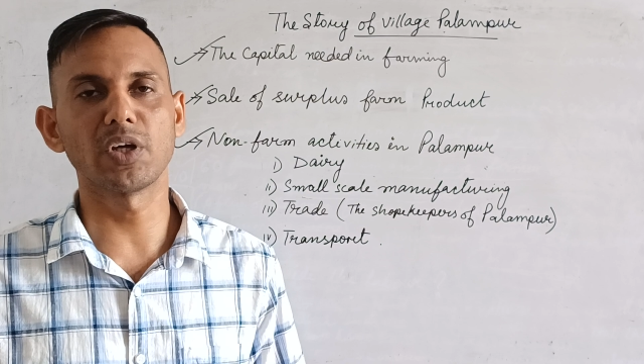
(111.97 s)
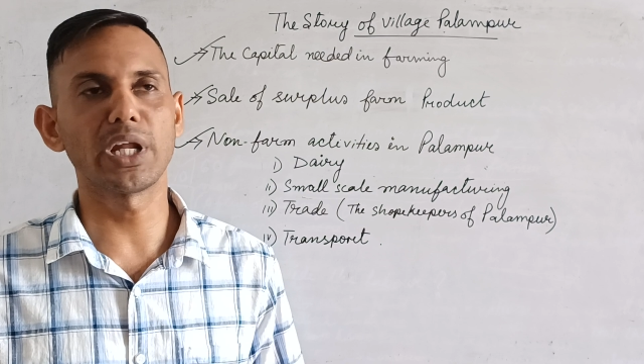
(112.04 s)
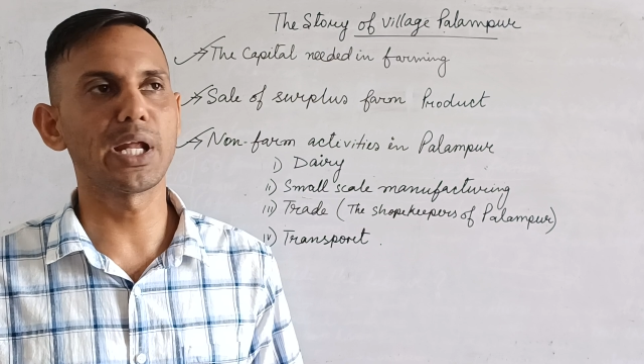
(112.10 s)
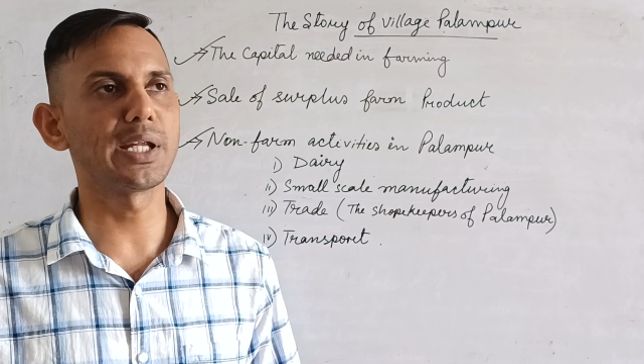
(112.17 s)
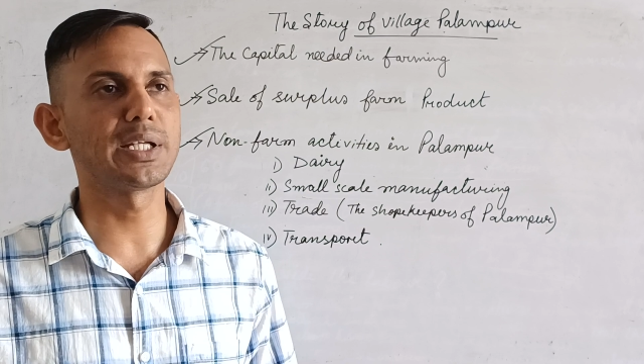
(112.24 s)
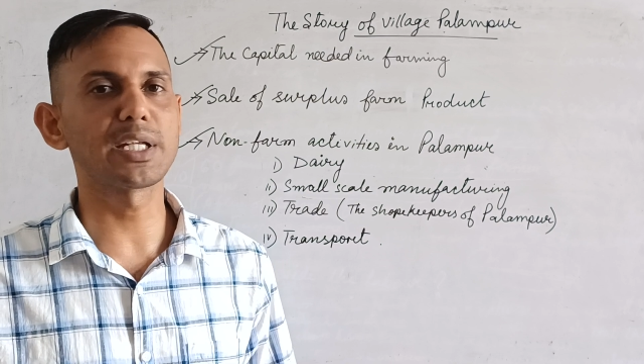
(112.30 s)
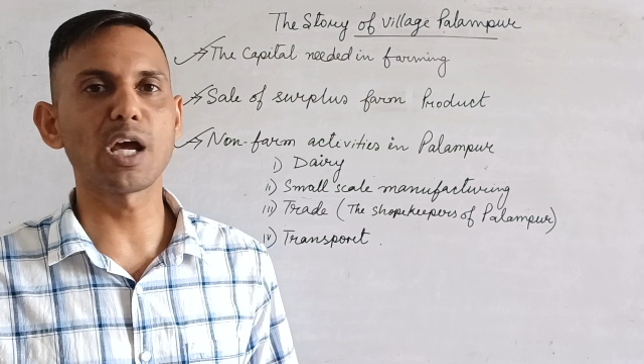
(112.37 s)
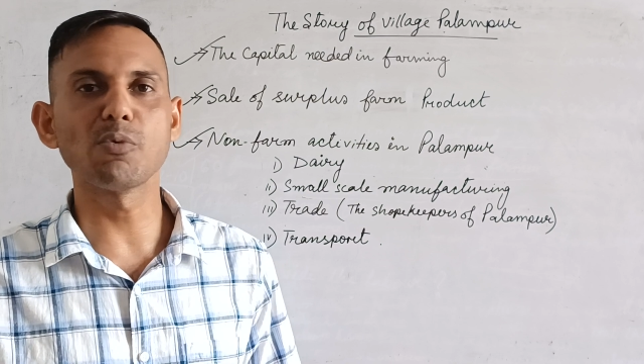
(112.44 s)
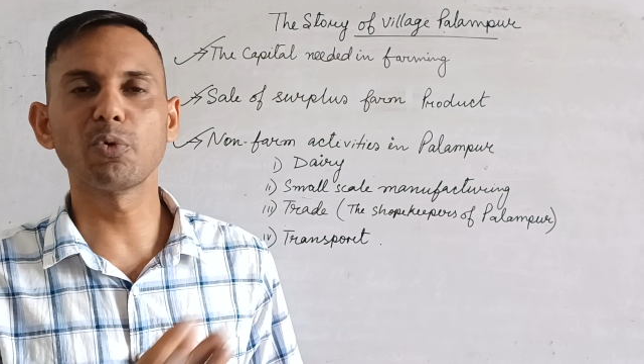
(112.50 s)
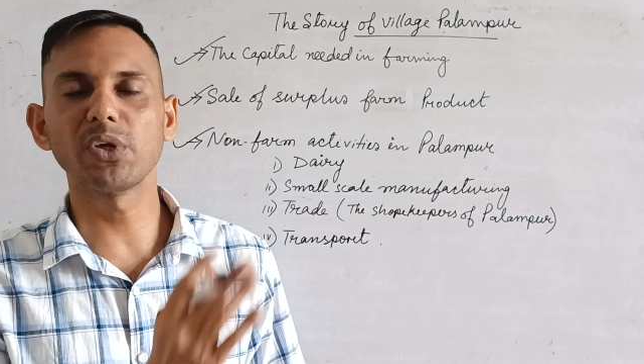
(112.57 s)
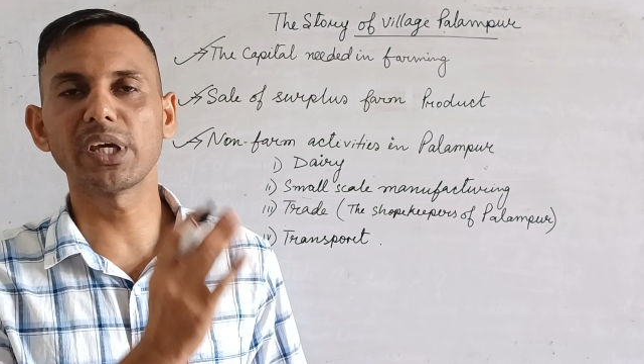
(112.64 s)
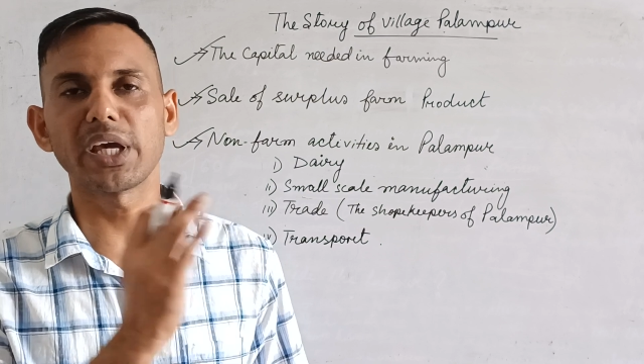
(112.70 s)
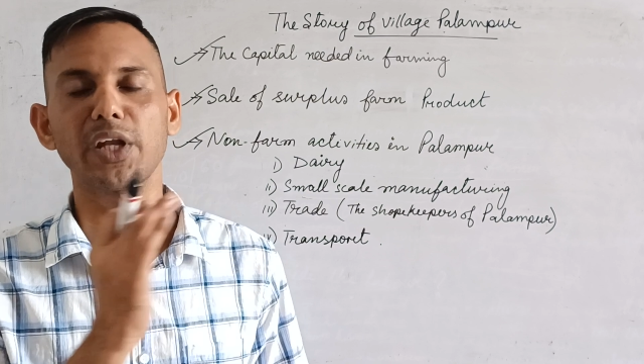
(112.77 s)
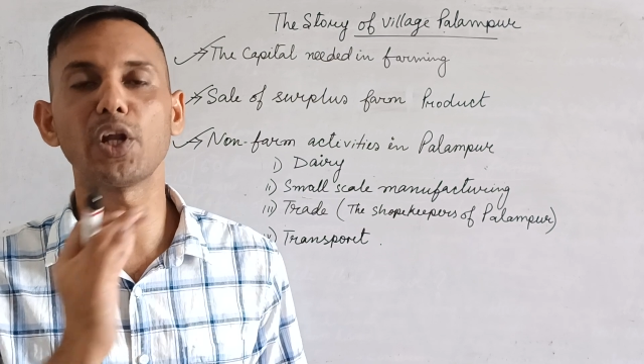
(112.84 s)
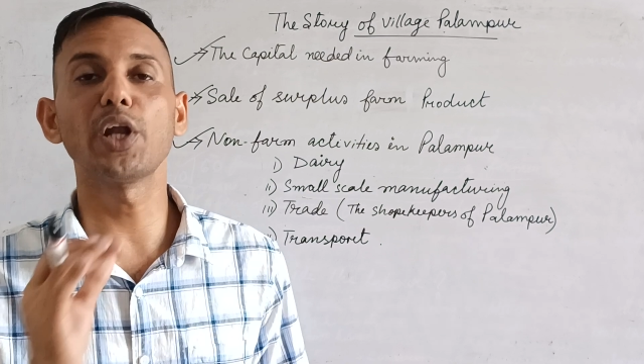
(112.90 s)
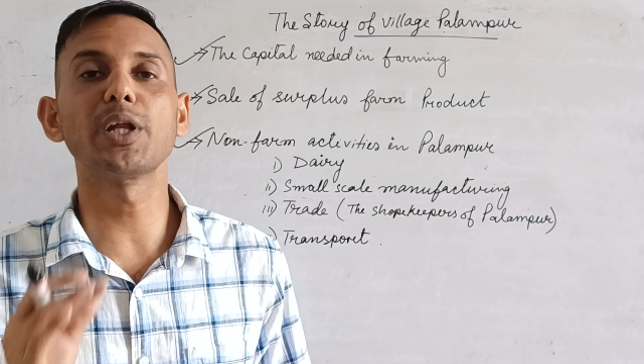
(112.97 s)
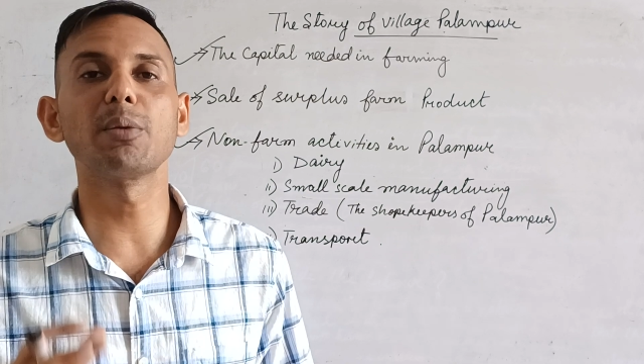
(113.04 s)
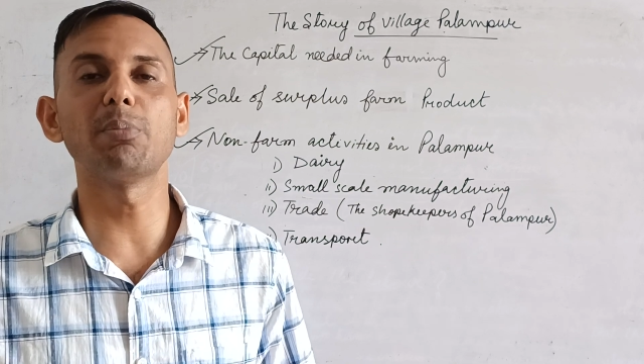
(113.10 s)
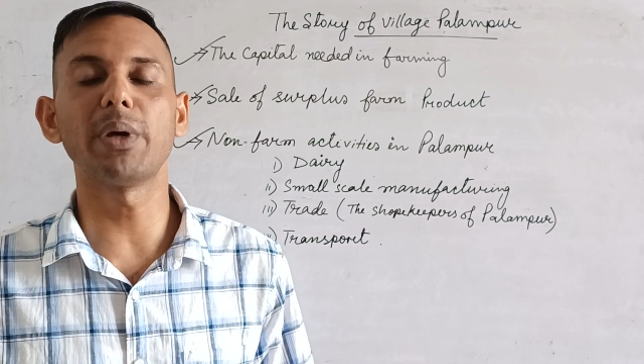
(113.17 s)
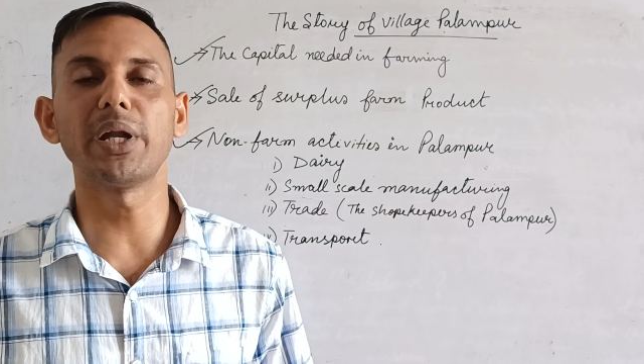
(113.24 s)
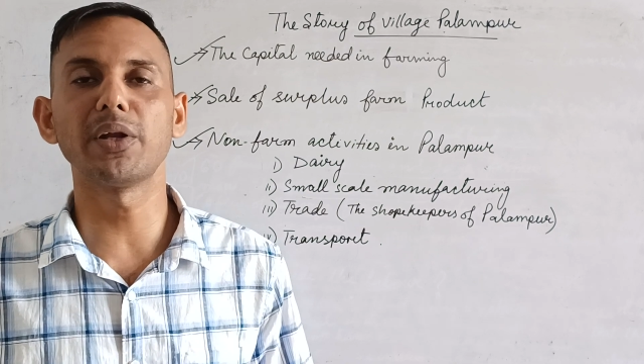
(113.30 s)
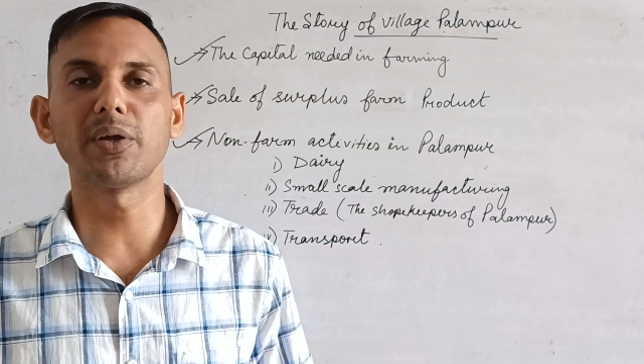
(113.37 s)
Anytime we cannot
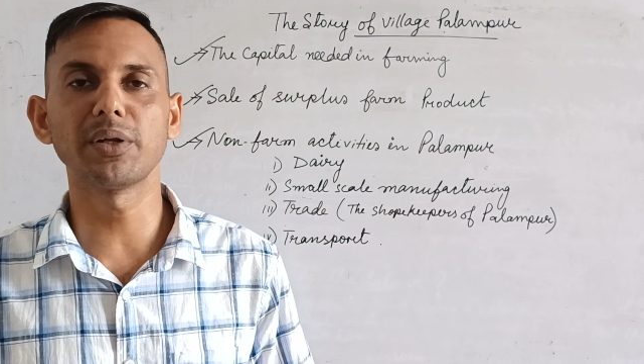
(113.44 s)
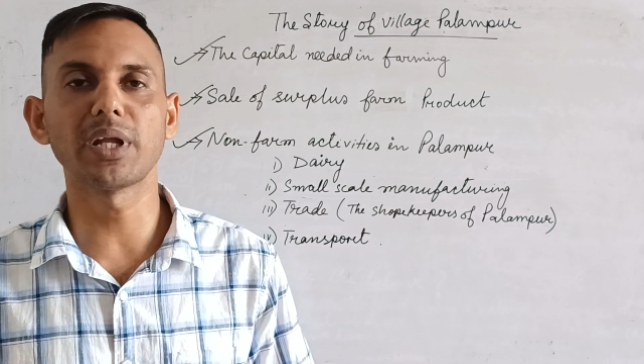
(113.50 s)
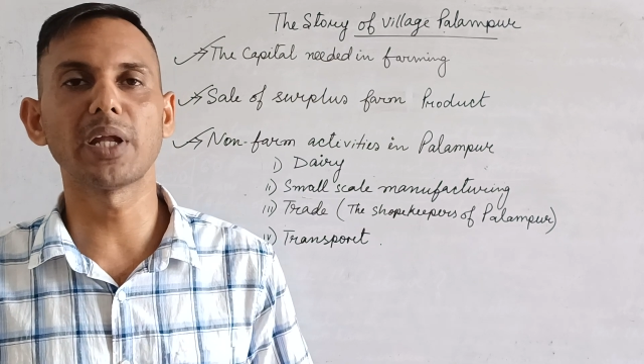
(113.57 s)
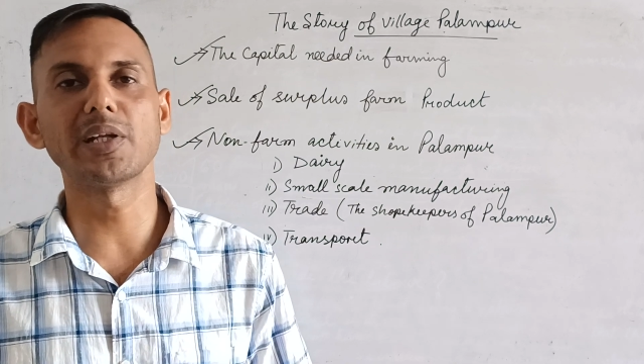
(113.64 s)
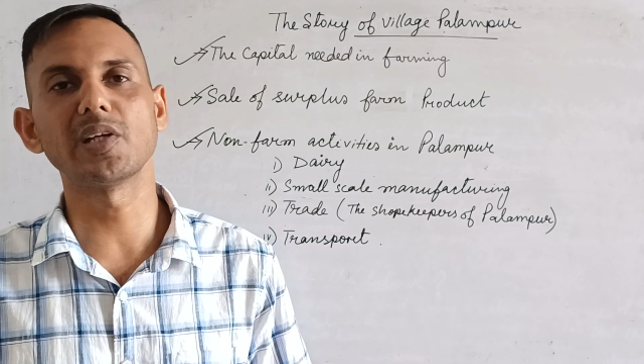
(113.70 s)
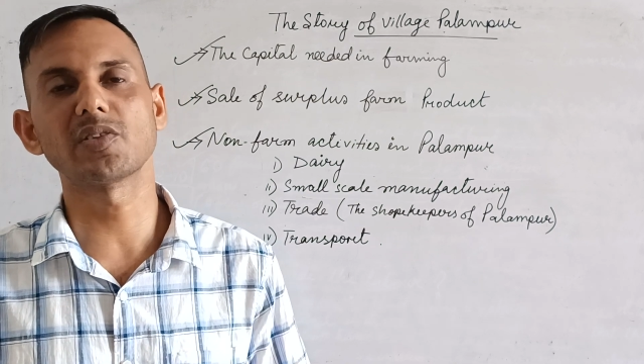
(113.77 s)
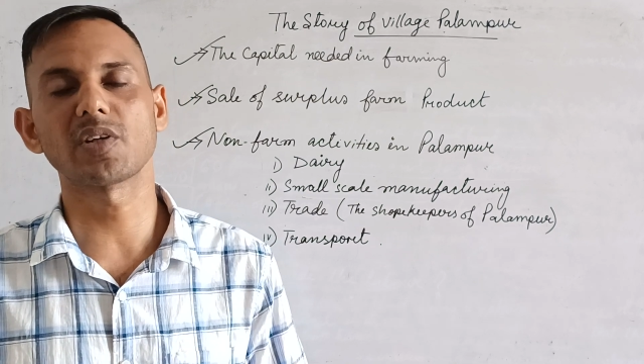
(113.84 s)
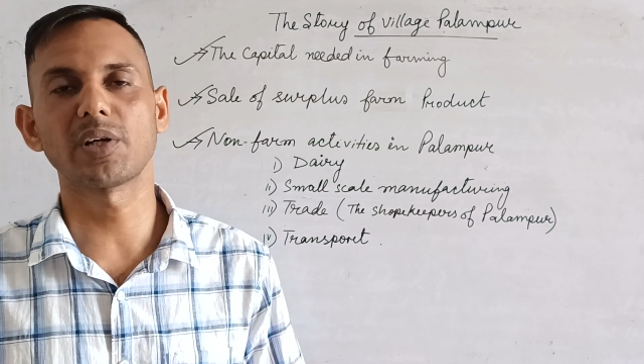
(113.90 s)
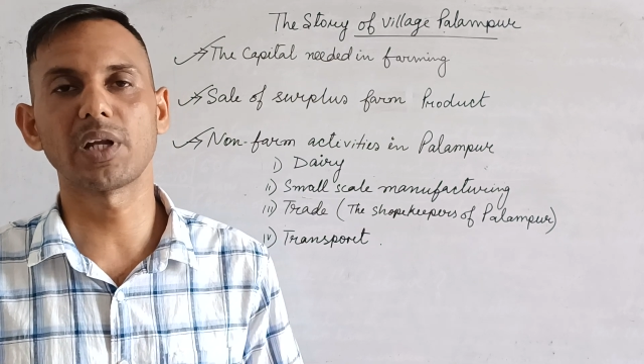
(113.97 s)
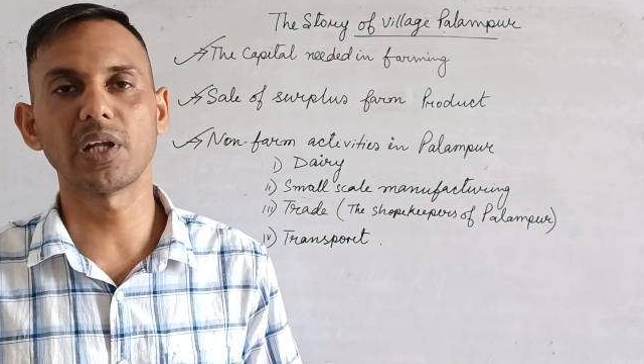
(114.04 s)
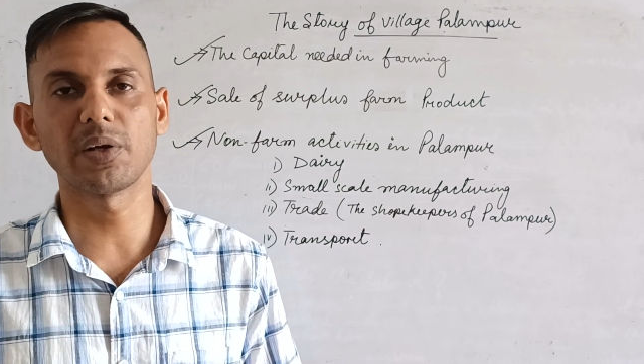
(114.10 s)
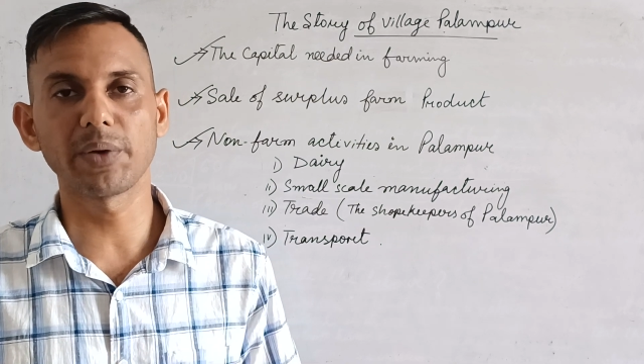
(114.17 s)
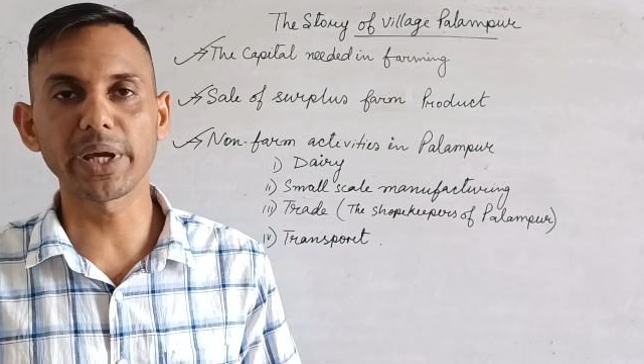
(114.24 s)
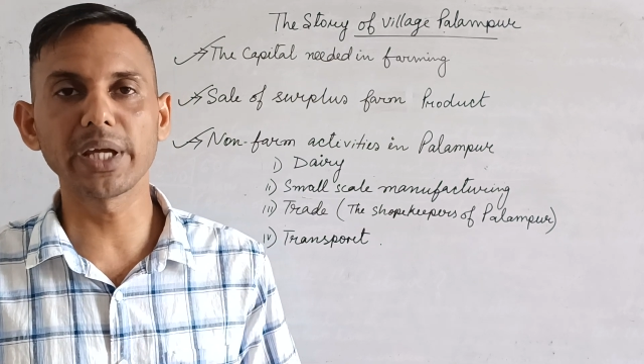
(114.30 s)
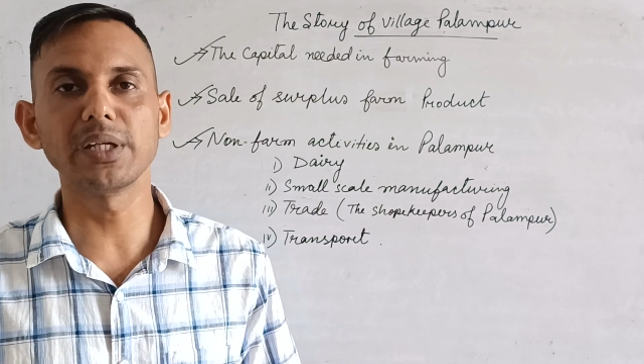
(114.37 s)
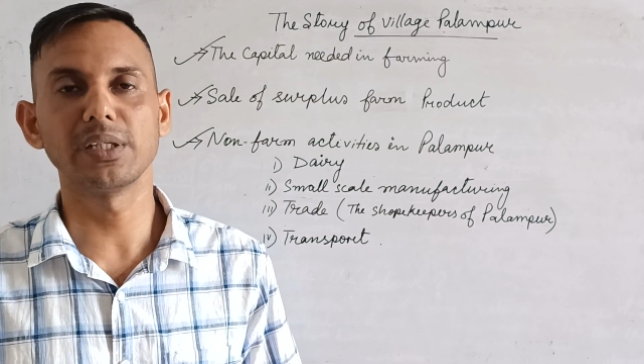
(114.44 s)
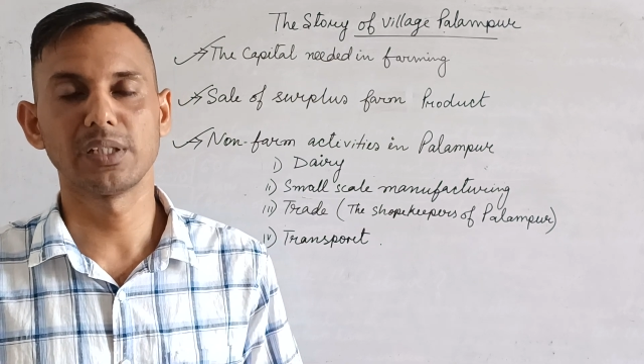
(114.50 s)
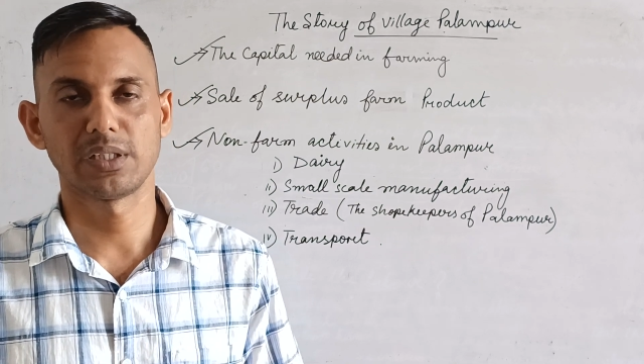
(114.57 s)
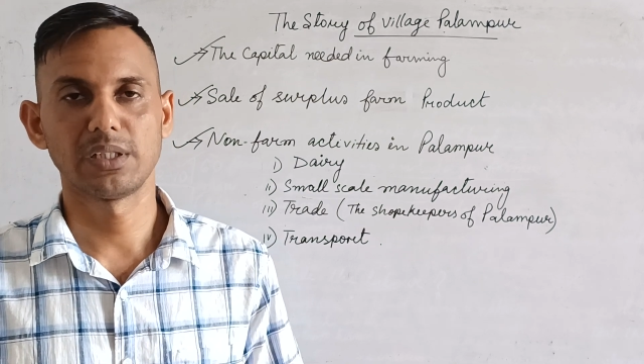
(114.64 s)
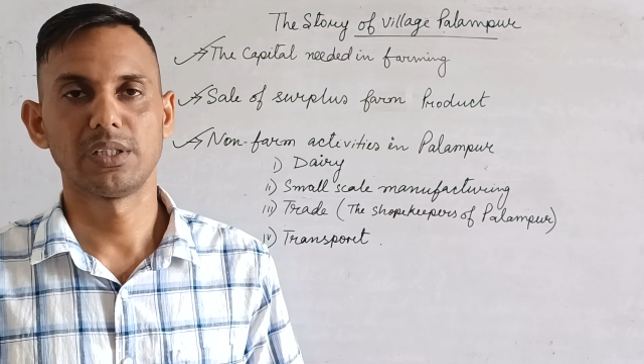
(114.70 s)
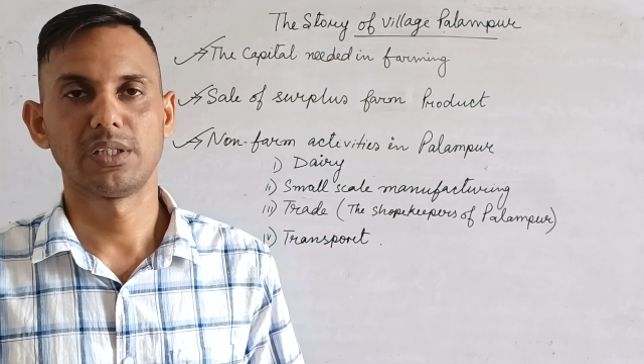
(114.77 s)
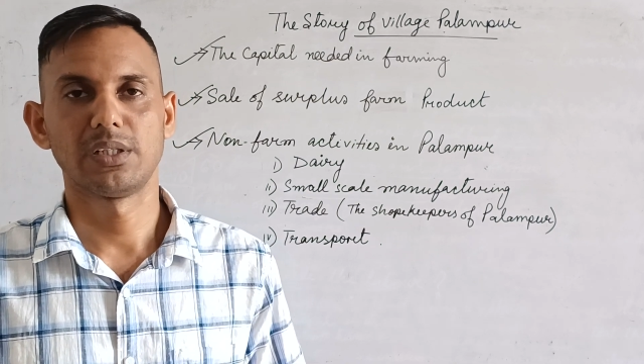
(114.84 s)
depend on the natural
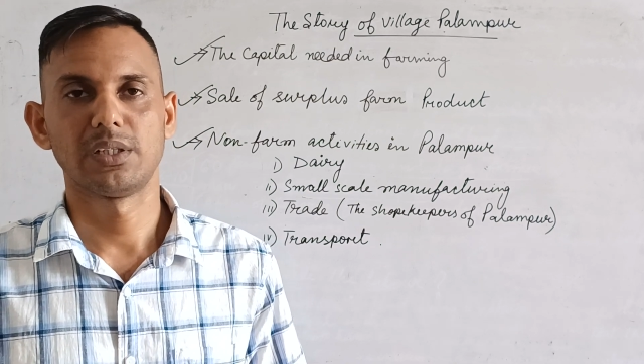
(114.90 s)
rain.